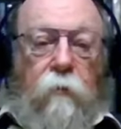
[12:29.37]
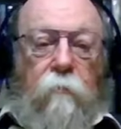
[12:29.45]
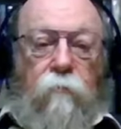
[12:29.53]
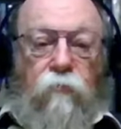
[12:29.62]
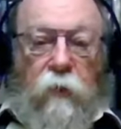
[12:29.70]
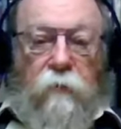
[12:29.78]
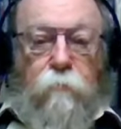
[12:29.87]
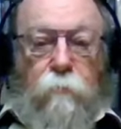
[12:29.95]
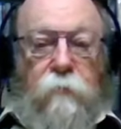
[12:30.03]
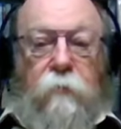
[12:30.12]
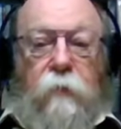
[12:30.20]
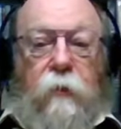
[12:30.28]

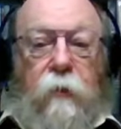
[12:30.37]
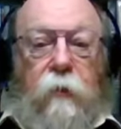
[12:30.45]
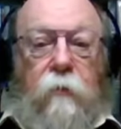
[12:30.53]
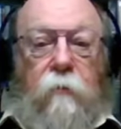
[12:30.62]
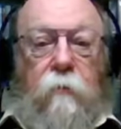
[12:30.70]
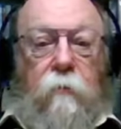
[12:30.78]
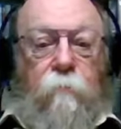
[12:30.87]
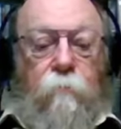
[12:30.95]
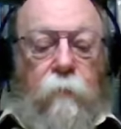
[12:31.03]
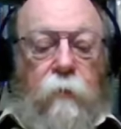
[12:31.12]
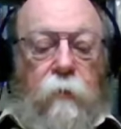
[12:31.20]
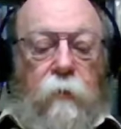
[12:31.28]
Judgment Day.
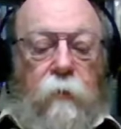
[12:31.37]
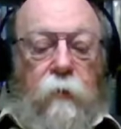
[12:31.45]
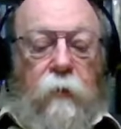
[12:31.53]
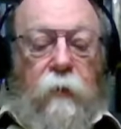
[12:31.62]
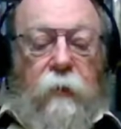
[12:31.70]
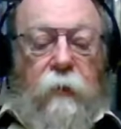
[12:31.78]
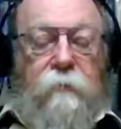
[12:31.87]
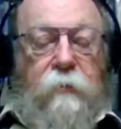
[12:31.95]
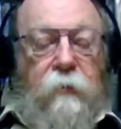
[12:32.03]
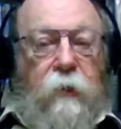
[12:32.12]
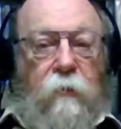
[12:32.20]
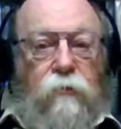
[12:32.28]
Here's a
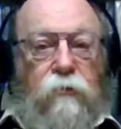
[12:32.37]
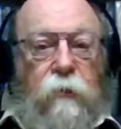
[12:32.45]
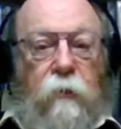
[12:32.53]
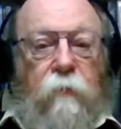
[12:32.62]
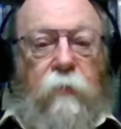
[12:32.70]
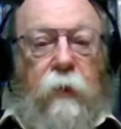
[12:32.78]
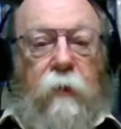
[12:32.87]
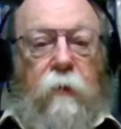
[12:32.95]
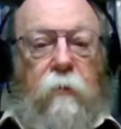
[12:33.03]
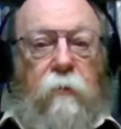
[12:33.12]
culture that